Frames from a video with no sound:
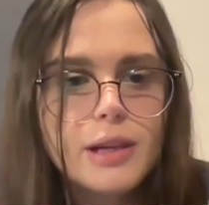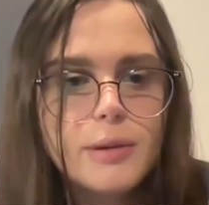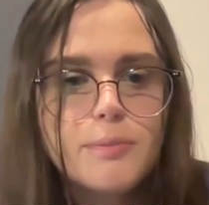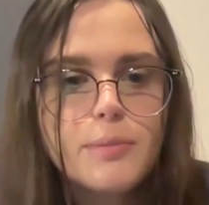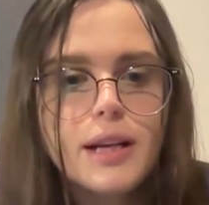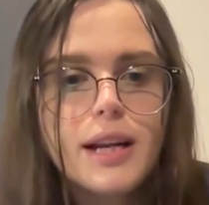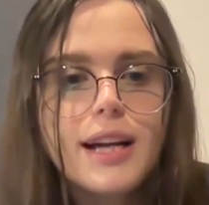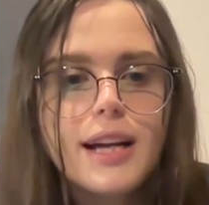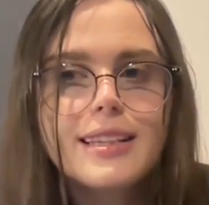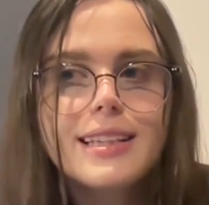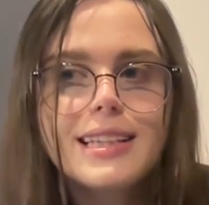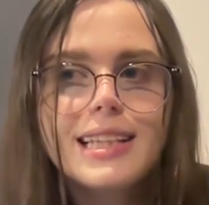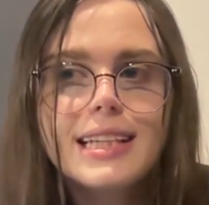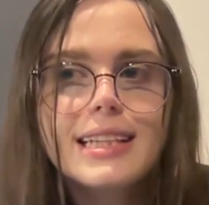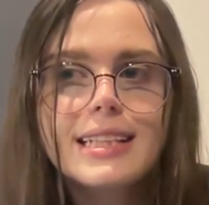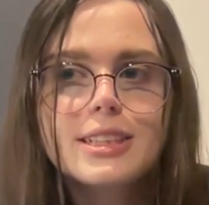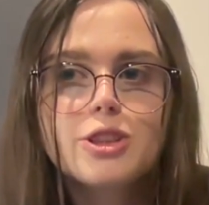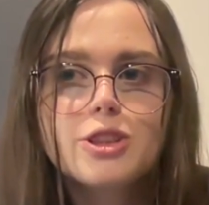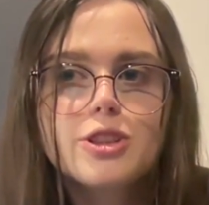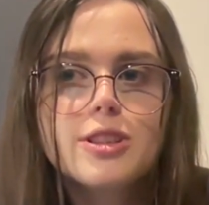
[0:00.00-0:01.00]
but I feel like
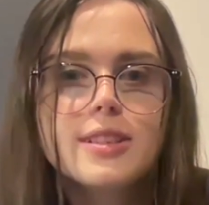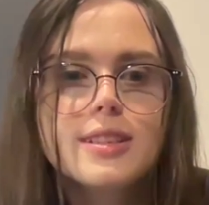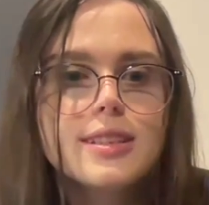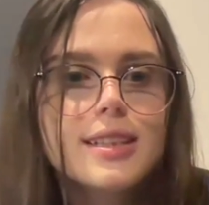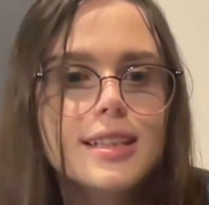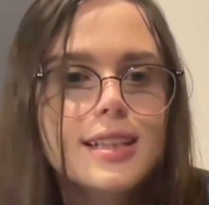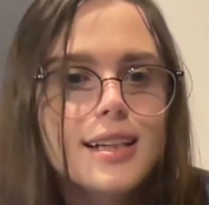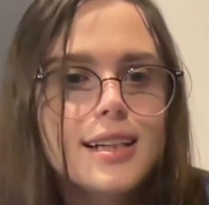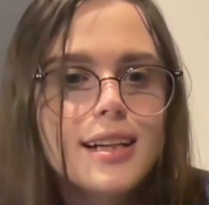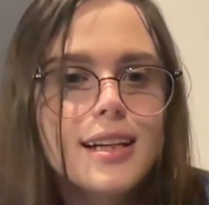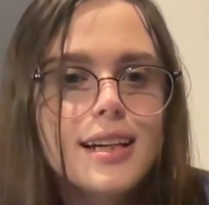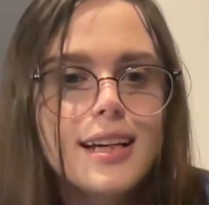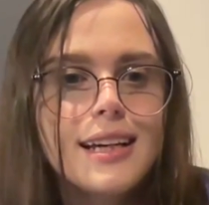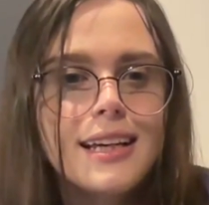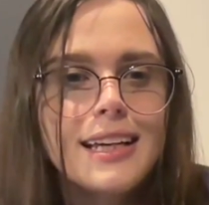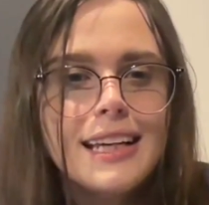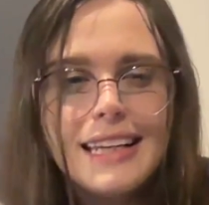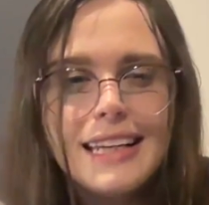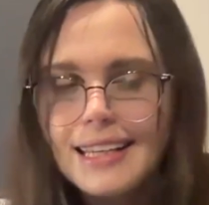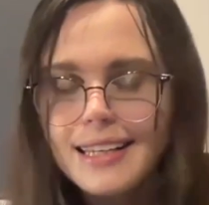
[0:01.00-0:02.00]

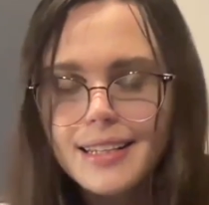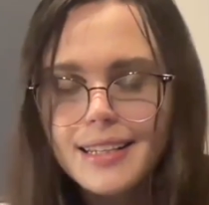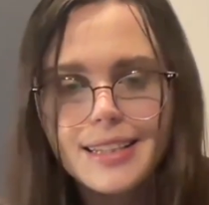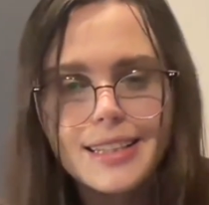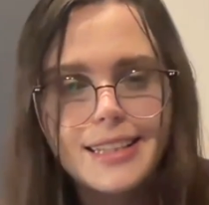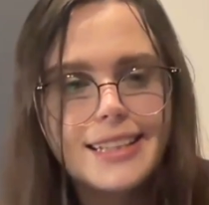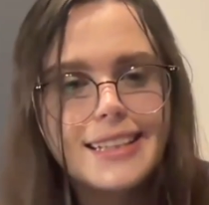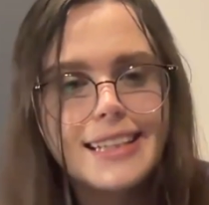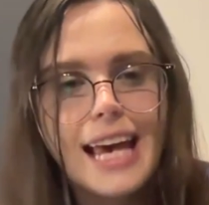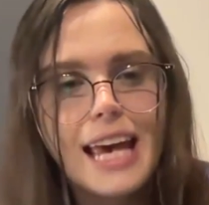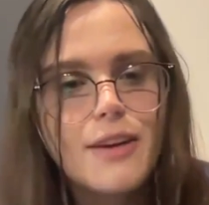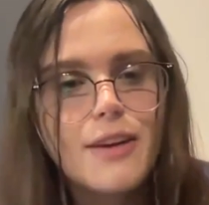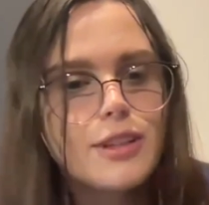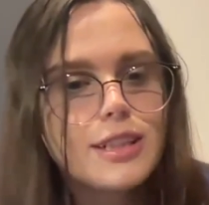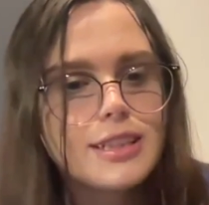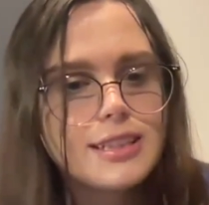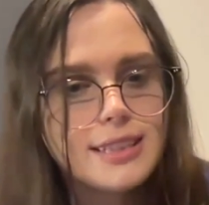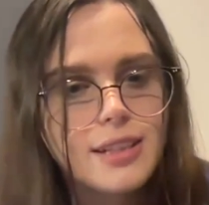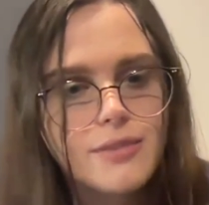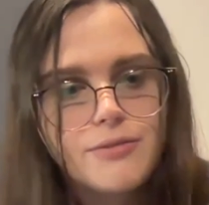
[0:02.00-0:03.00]
it gave
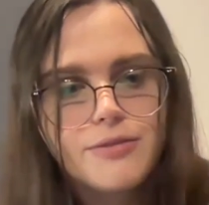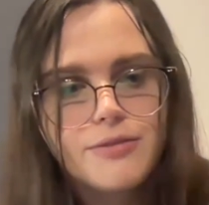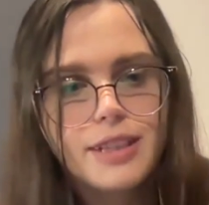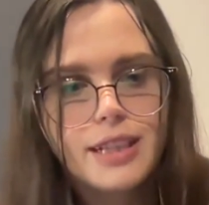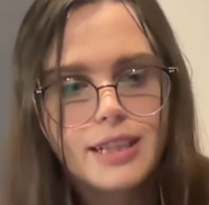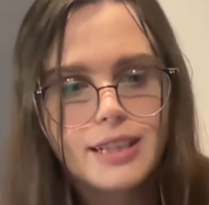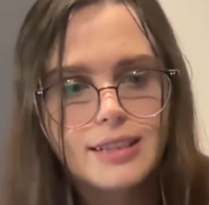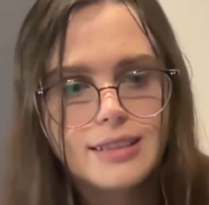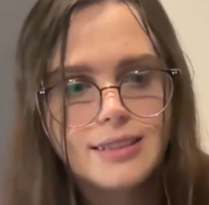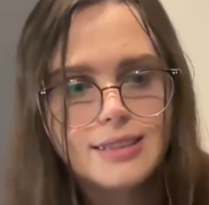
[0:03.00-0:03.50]
it something